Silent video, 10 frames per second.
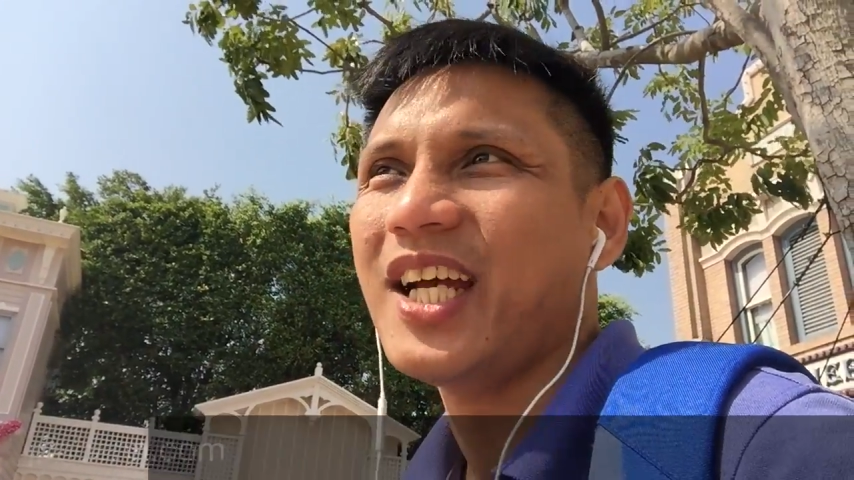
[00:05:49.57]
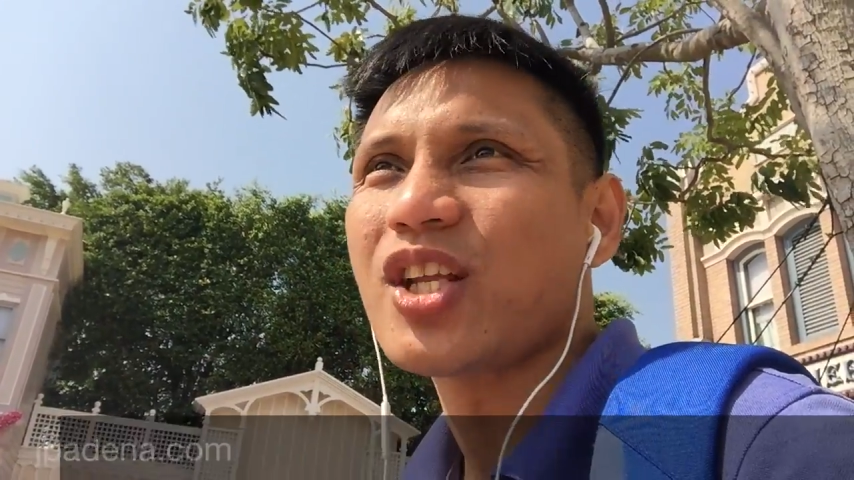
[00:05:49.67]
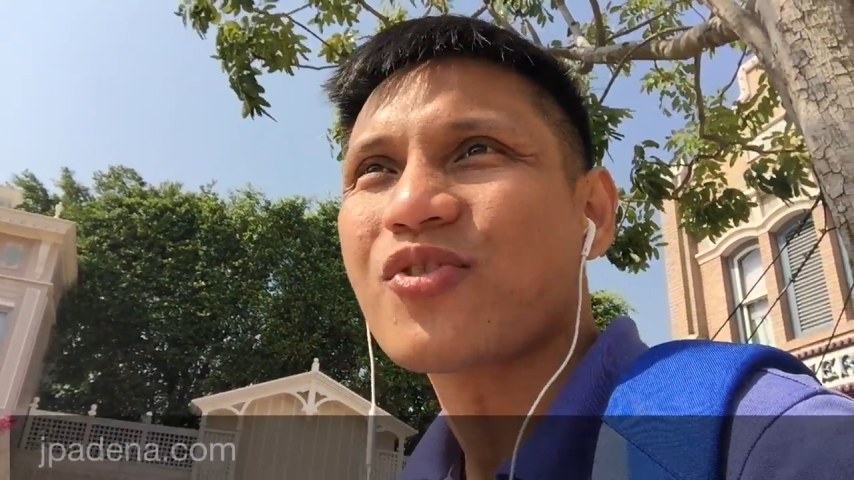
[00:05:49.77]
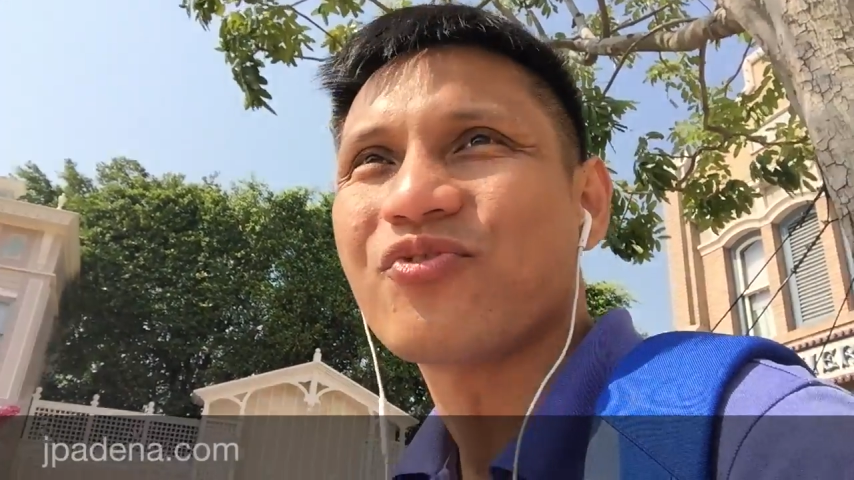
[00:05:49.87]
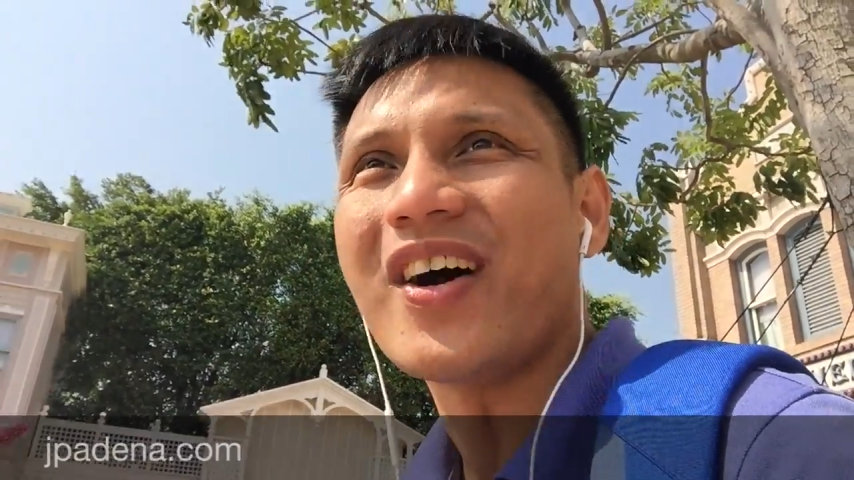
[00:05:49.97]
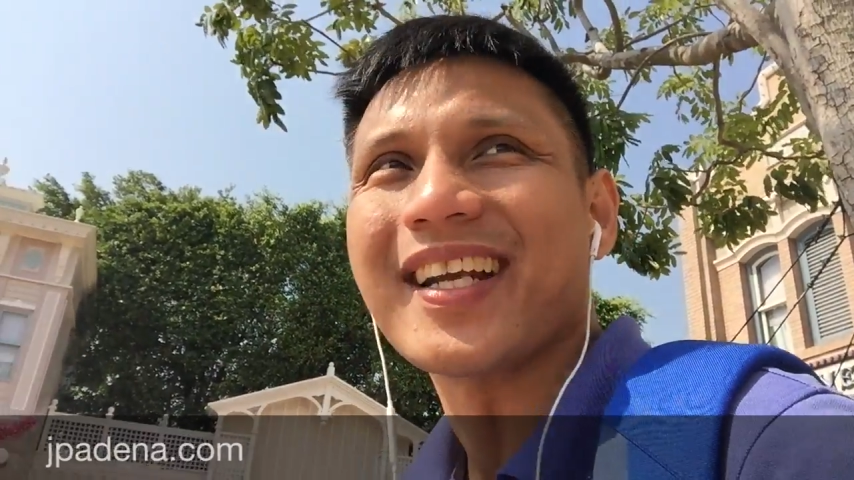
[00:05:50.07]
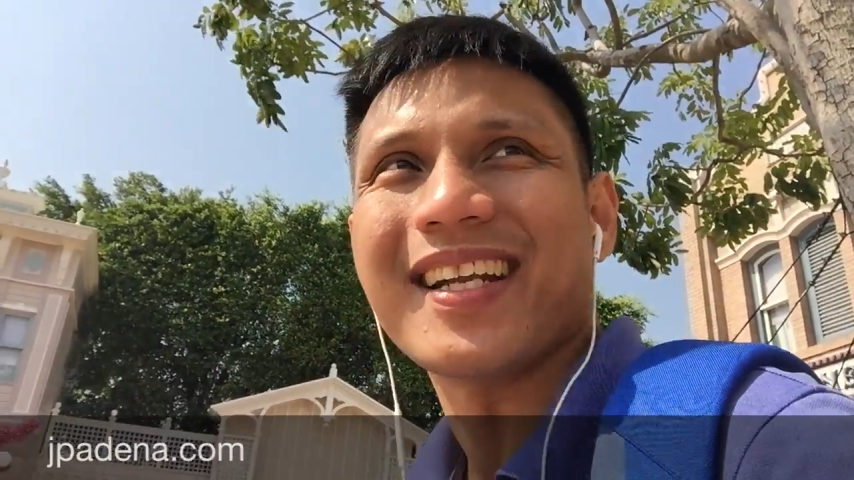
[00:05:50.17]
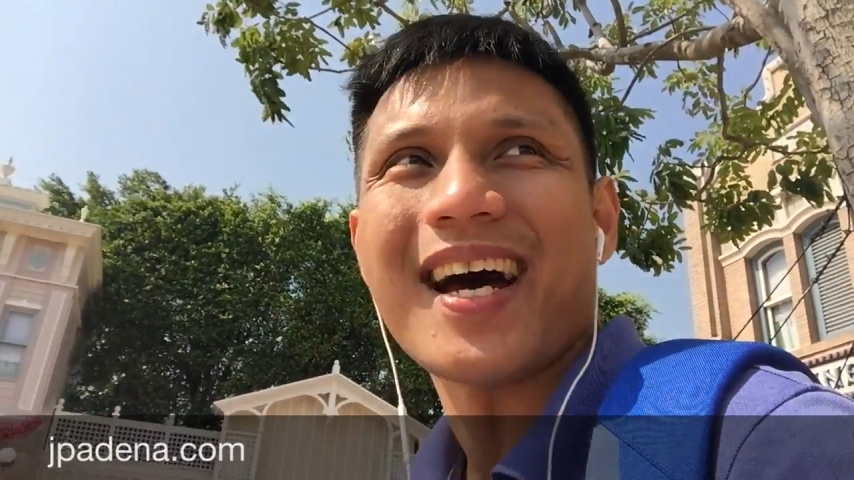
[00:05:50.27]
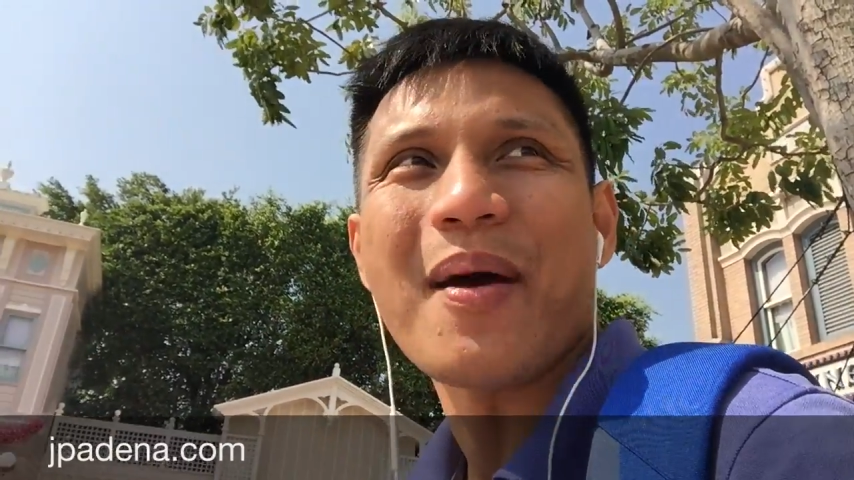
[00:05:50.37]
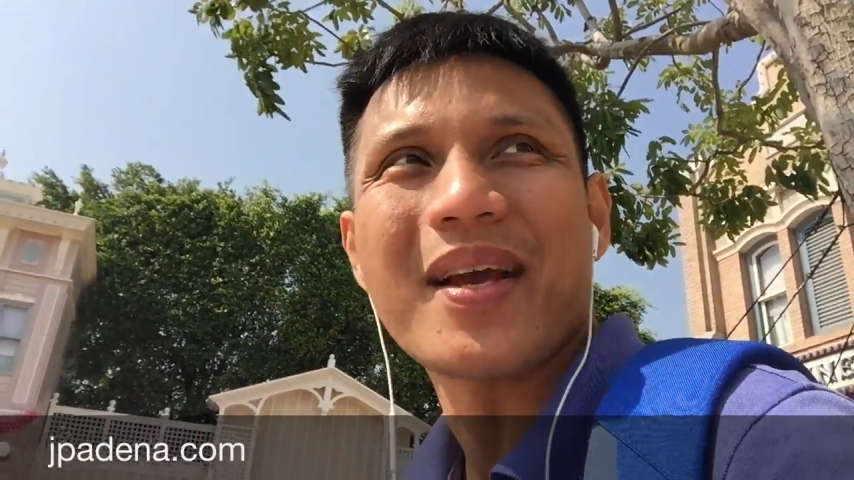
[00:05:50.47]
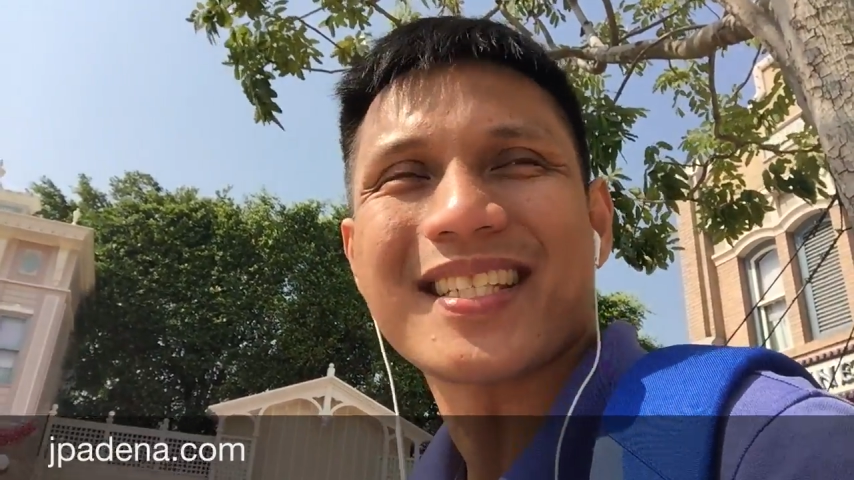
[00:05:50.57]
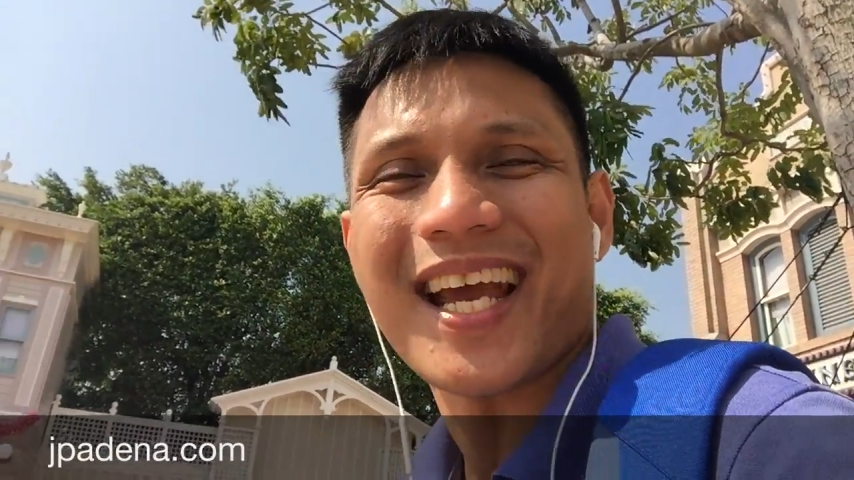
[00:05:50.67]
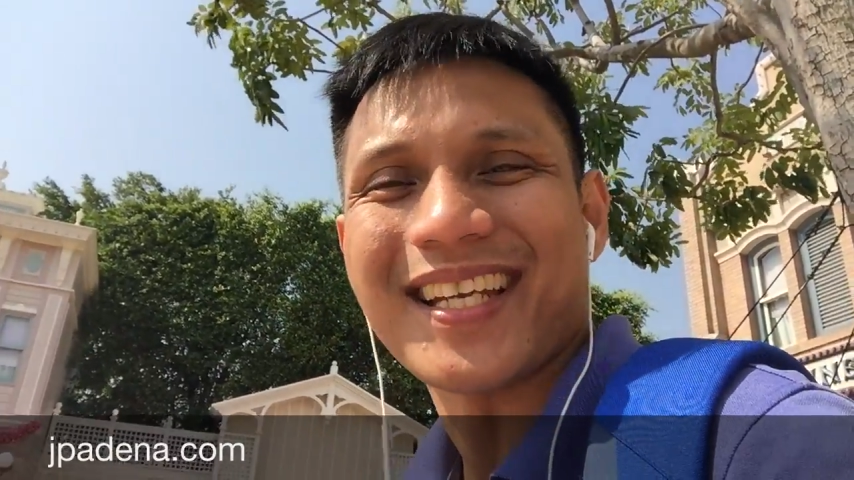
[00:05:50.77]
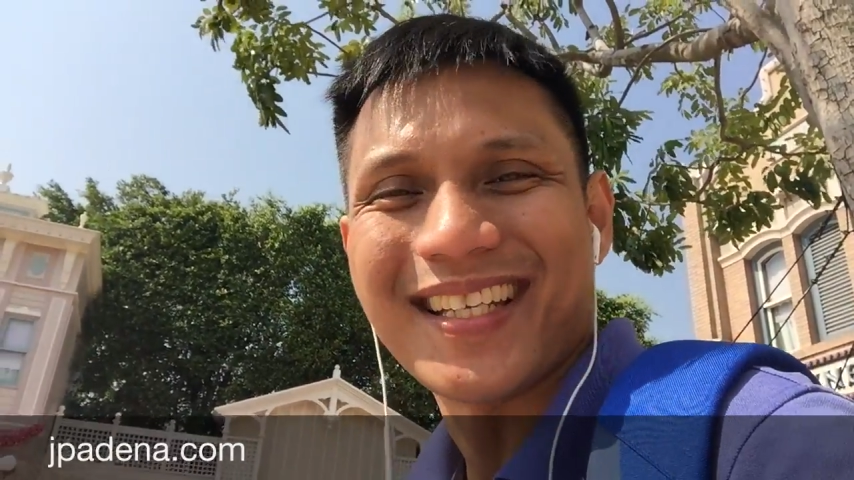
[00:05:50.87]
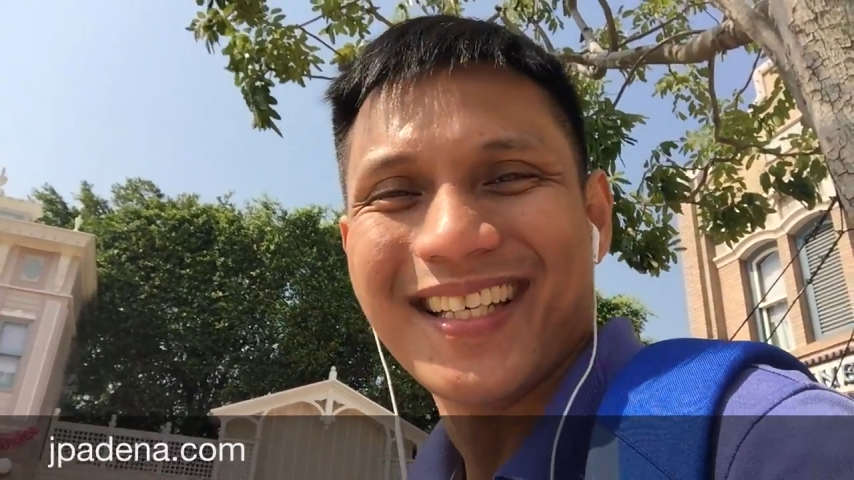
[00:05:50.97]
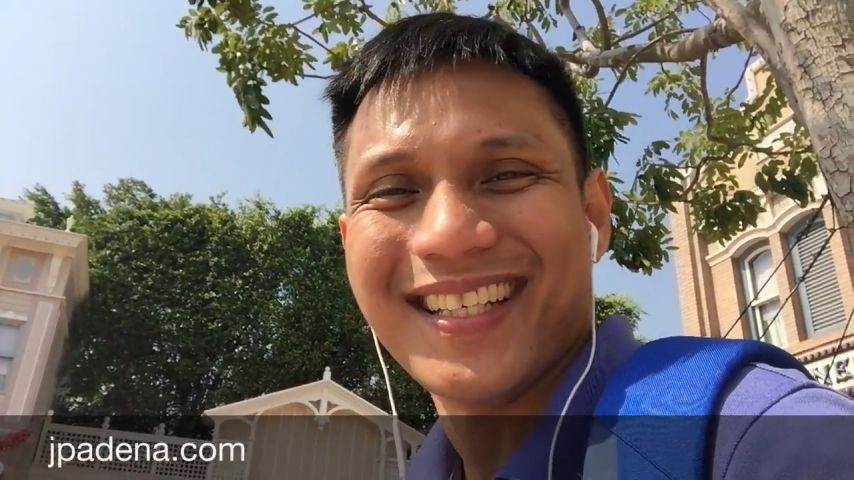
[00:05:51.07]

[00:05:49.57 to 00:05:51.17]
it's fun. I'm excited.